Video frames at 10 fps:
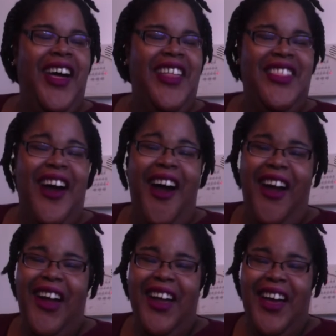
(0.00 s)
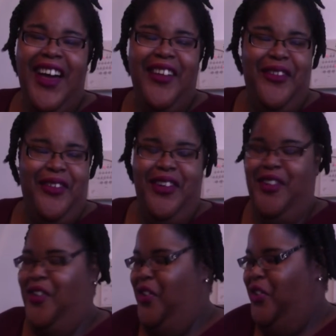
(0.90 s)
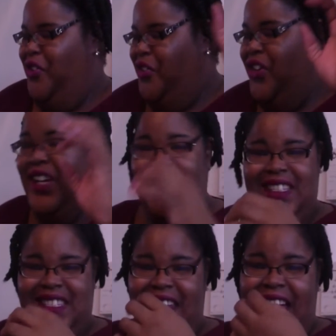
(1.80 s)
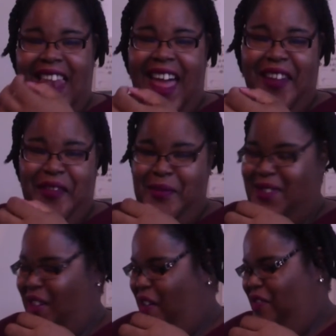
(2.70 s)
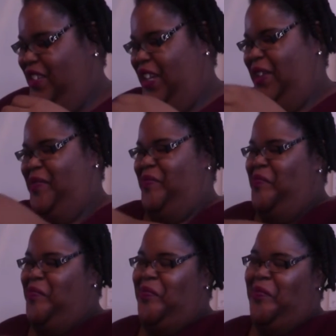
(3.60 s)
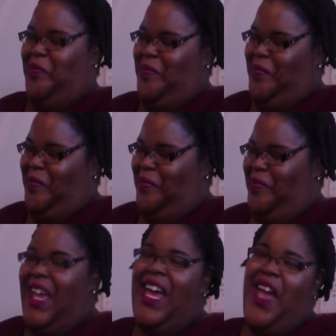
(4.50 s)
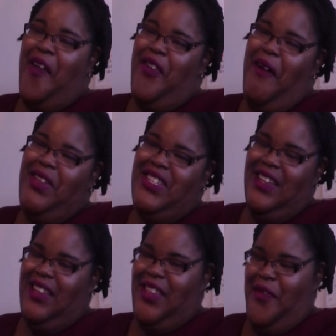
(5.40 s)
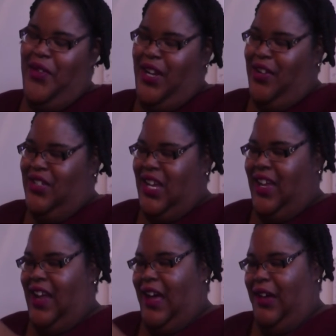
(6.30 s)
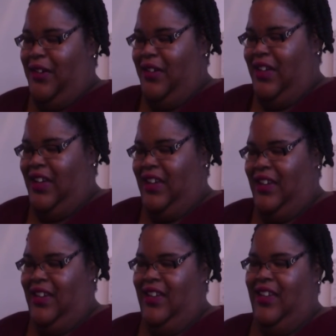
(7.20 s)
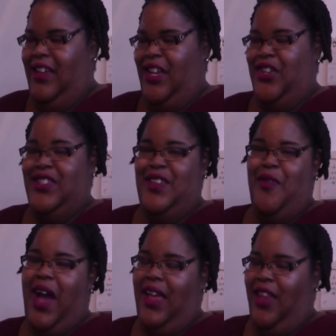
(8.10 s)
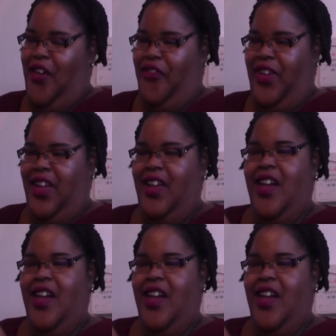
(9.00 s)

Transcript: The argan oil grease that I like from Softy. If you haven't checked out that video, check it out and you'll see why I love it.